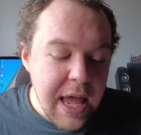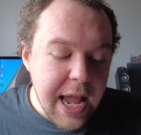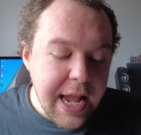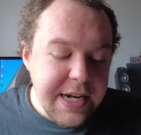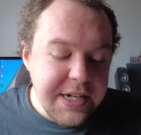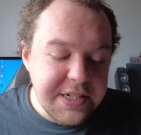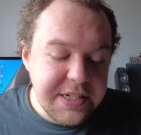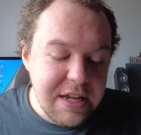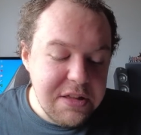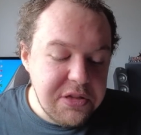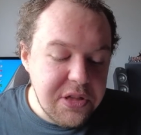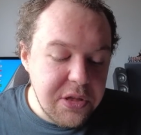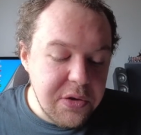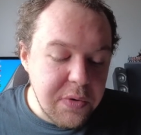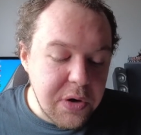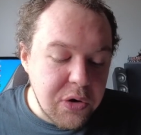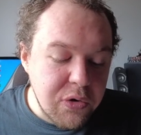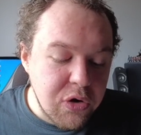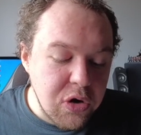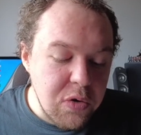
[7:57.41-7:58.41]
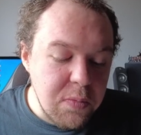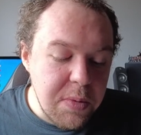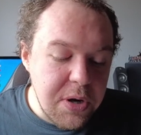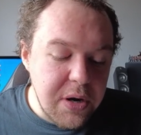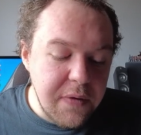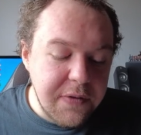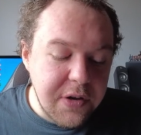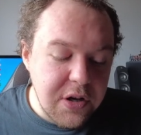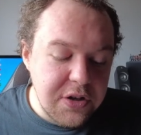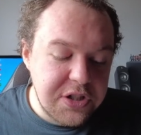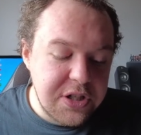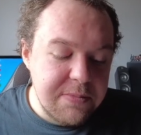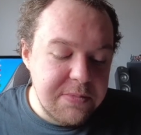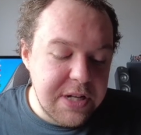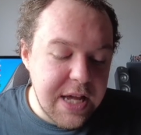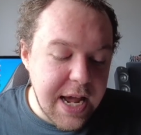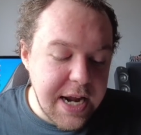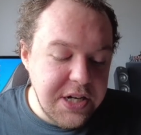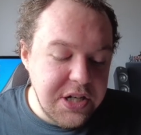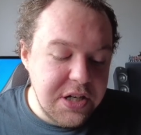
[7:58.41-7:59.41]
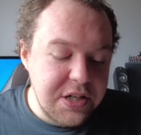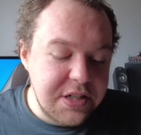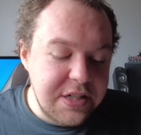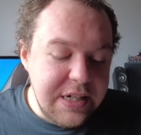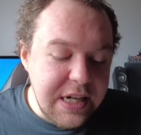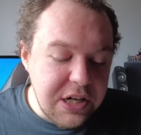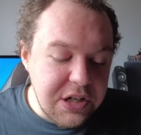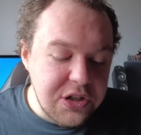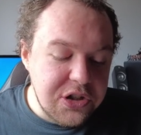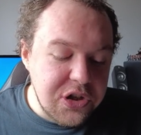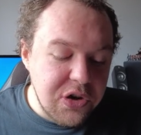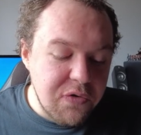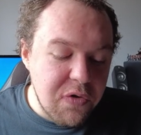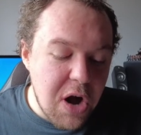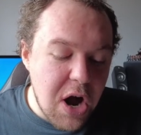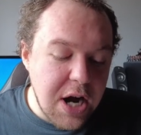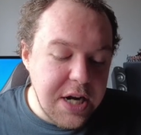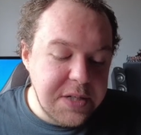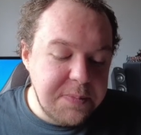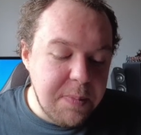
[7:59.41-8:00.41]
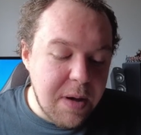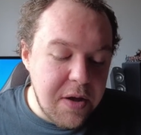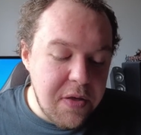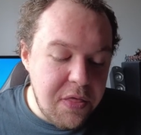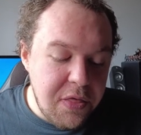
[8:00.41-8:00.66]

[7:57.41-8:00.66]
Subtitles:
He said that the recruitment of customs agents needed to rise by